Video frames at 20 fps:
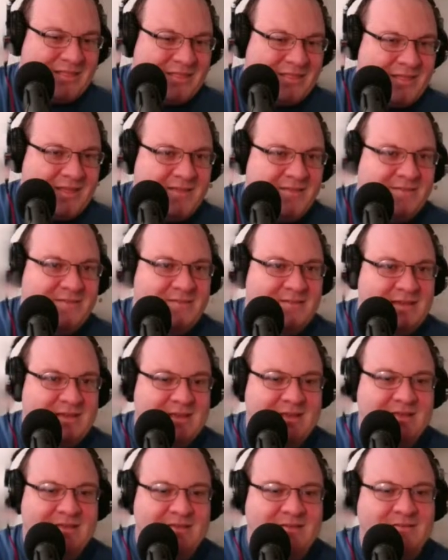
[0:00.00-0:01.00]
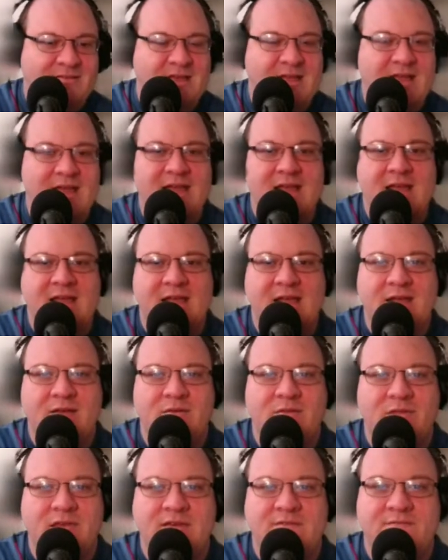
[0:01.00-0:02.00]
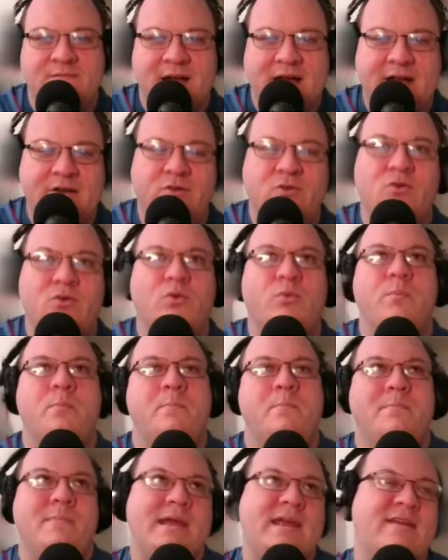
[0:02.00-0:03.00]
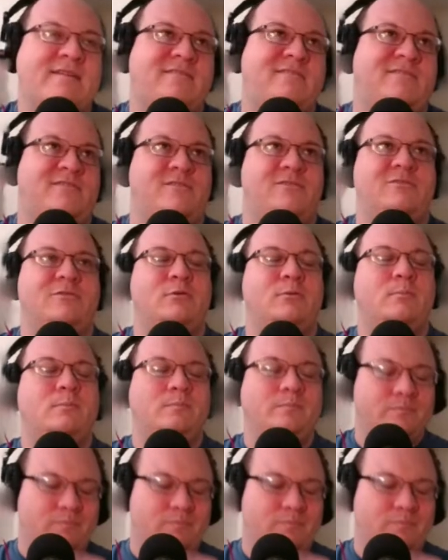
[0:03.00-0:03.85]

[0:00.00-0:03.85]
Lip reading: This is the final major.